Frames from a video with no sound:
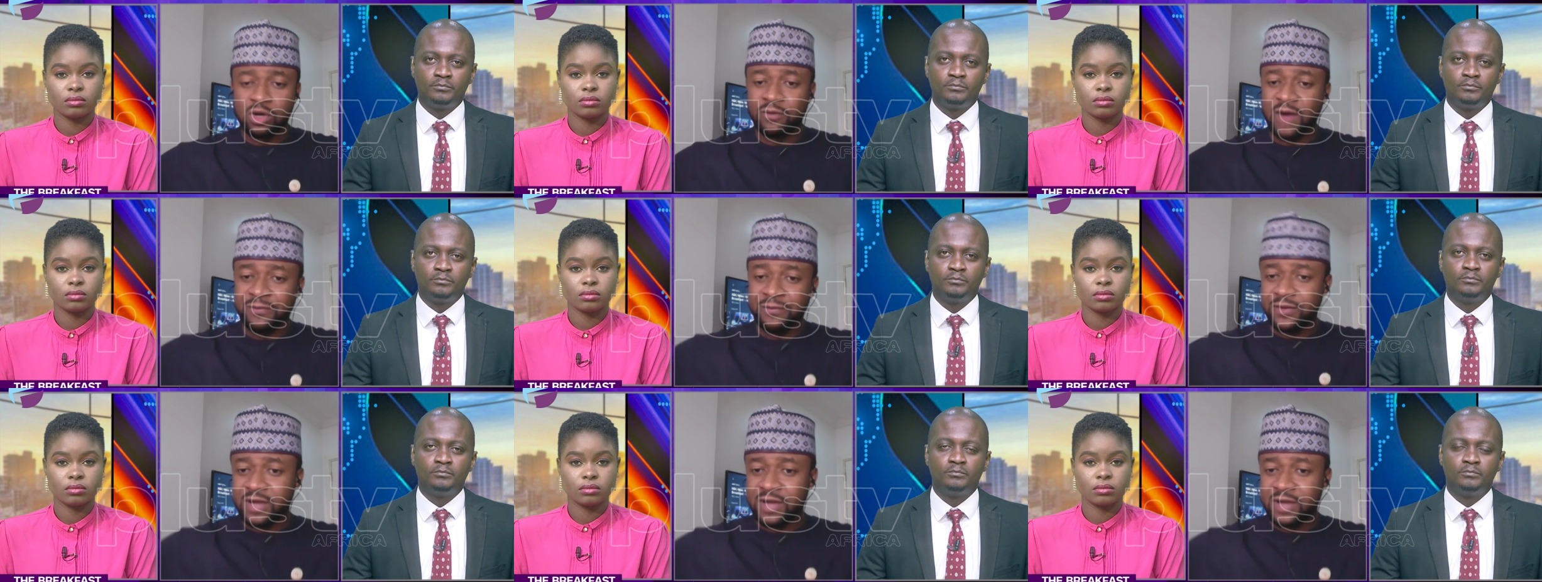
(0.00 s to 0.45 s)

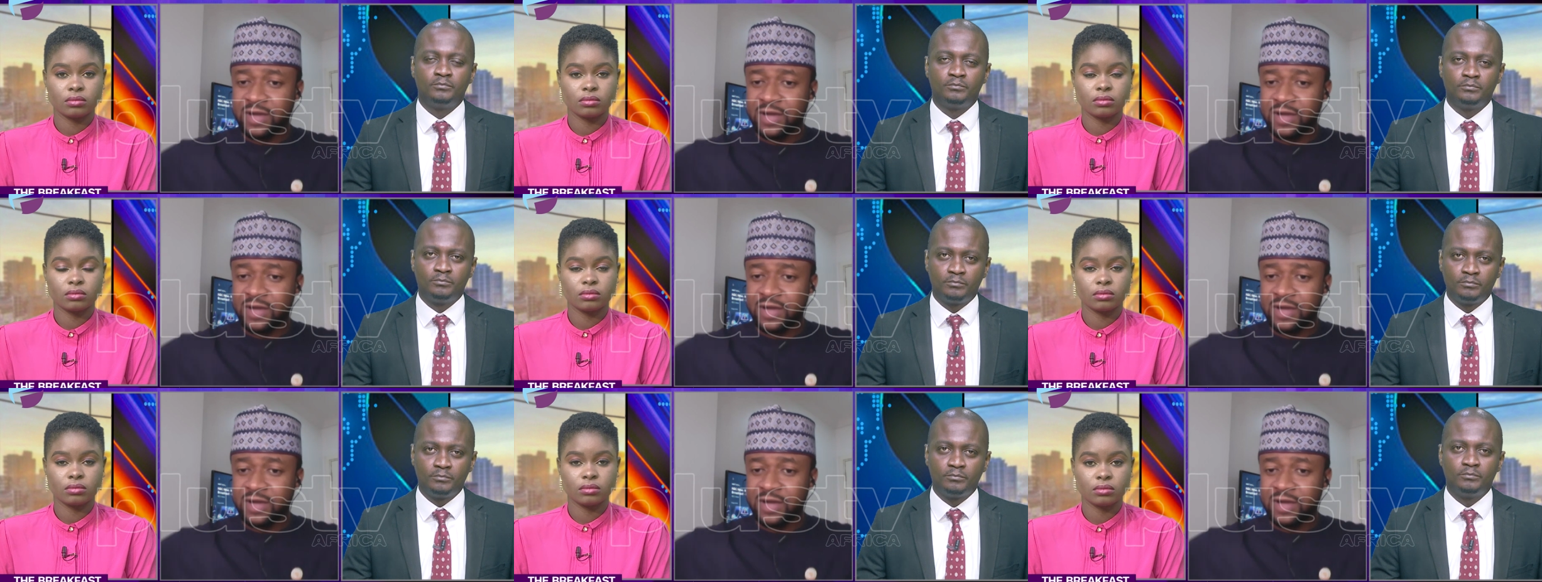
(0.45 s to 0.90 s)
Speaker 1: whatever the
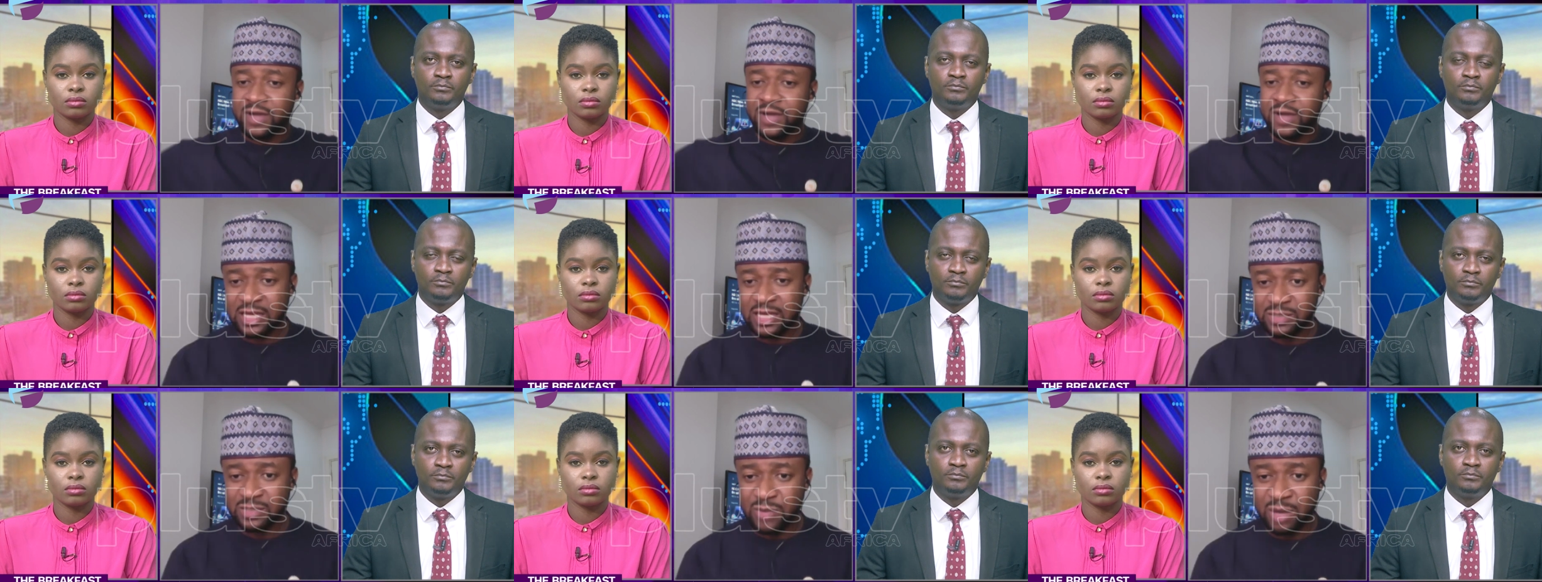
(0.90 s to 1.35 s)
case might
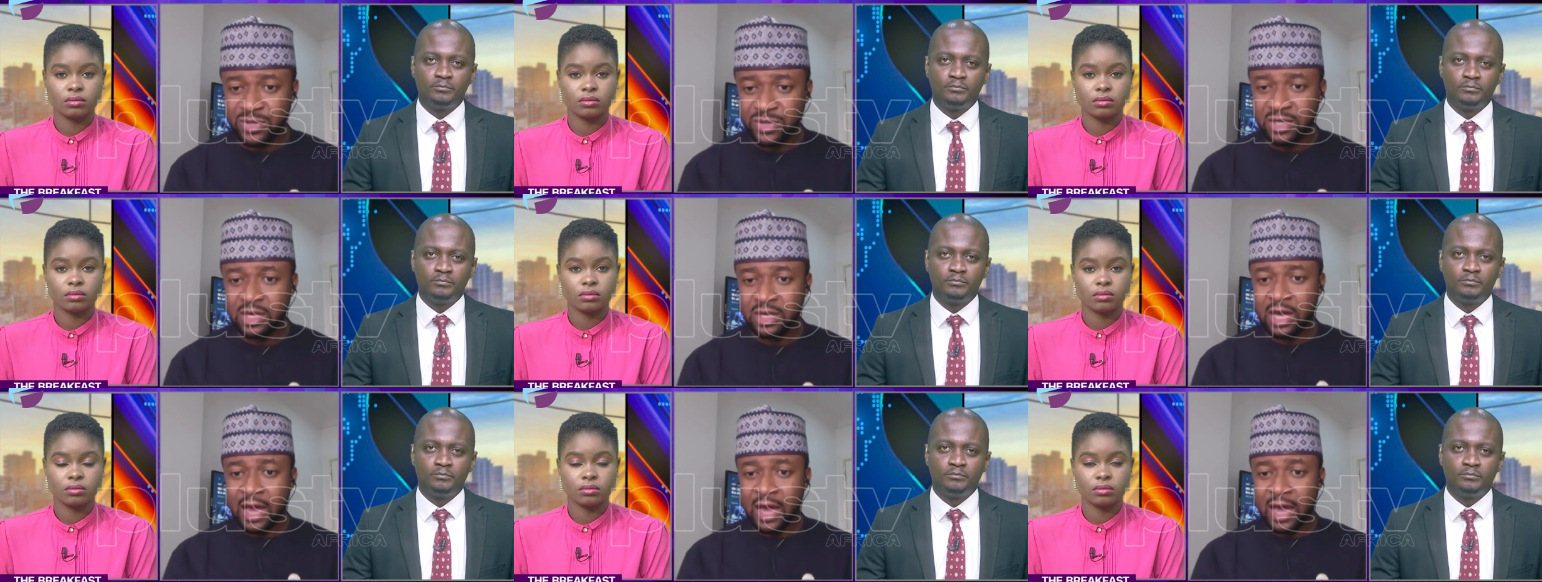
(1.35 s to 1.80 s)
be.
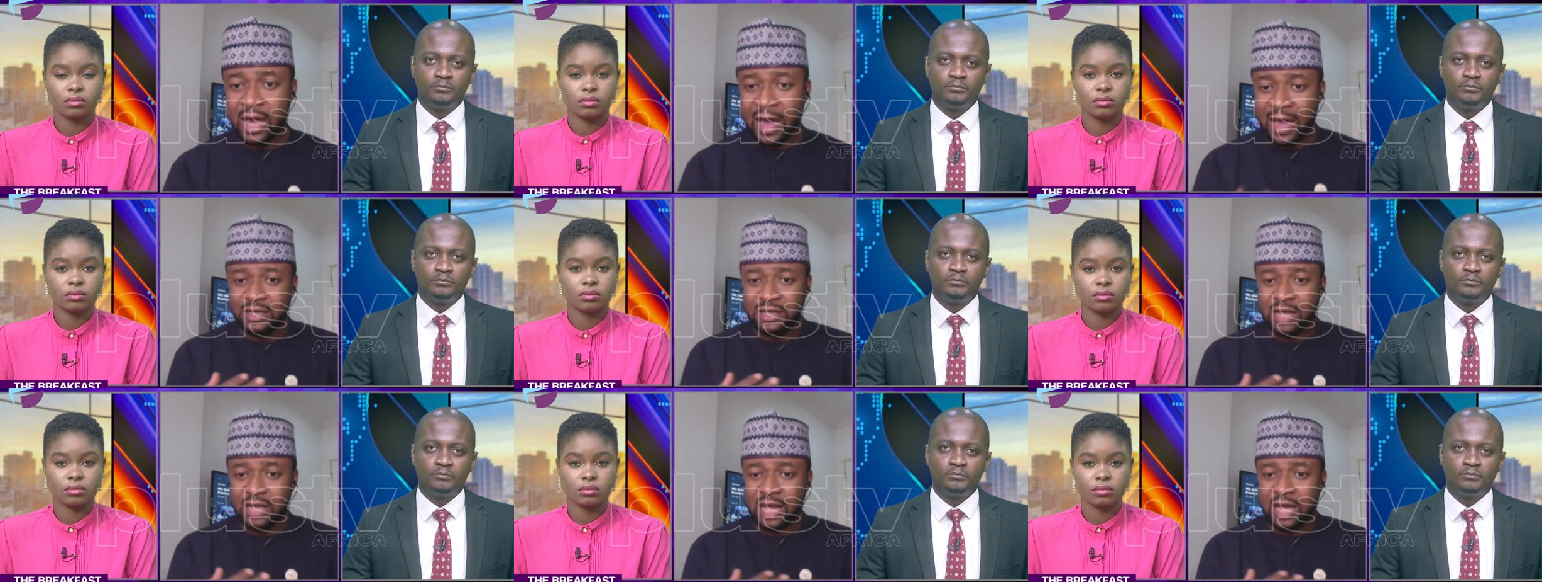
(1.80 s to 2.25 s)
And
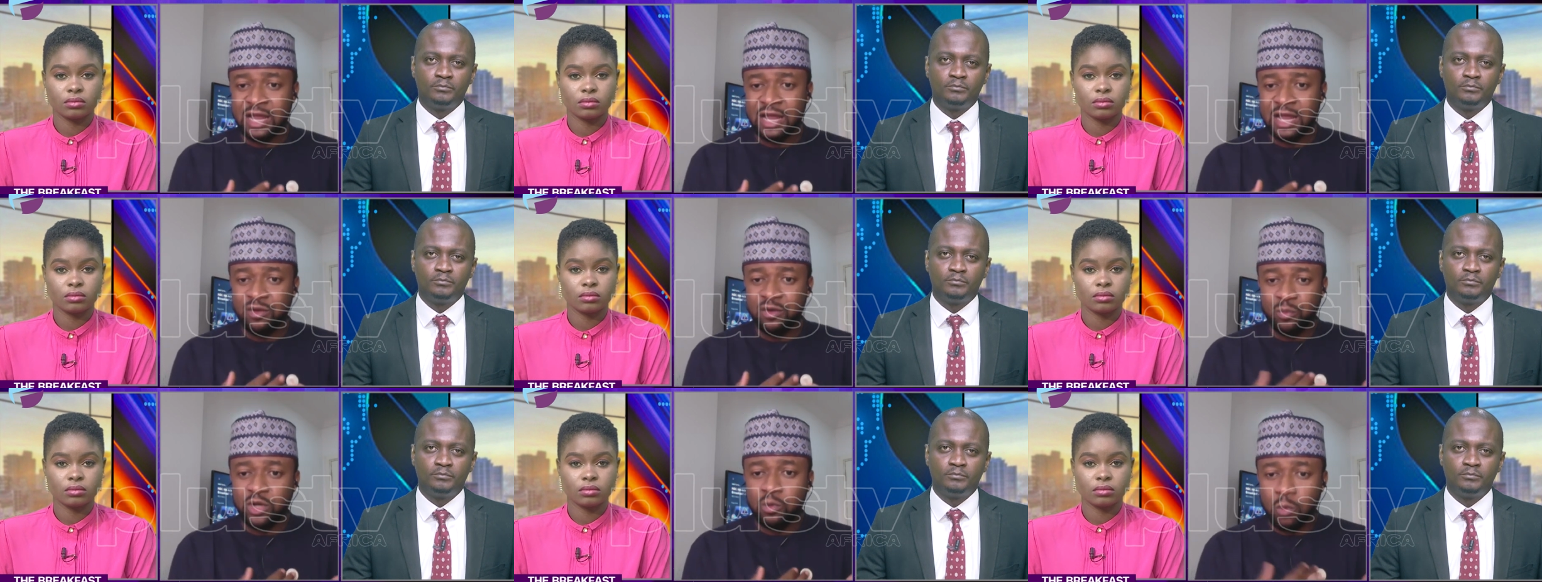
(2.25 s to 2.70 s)
everybody wants
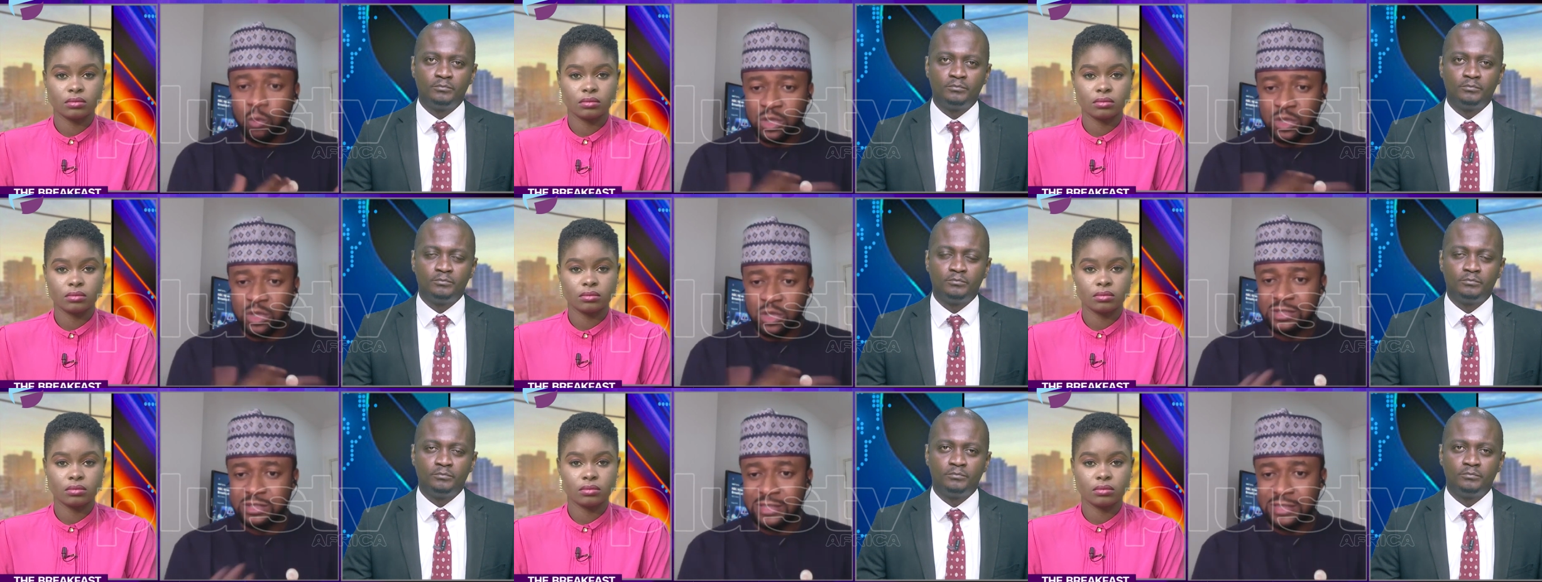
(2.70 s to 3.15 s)
to listen to
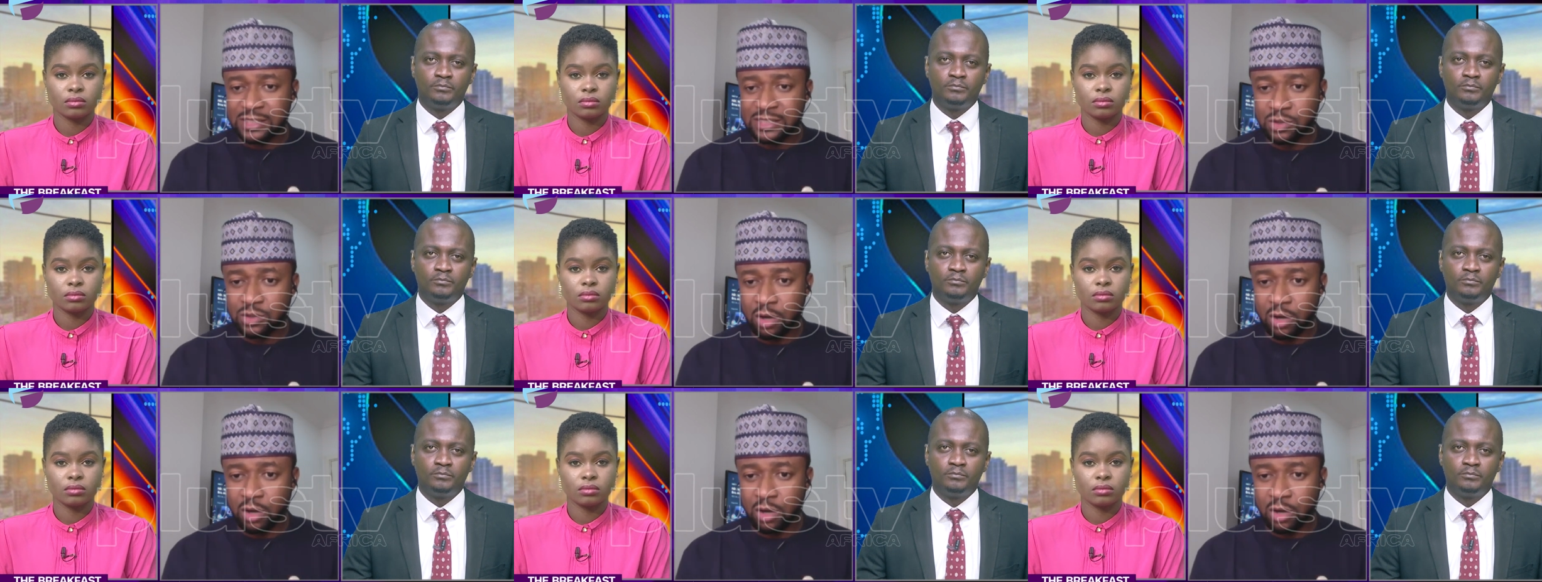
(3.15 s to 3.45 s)
us.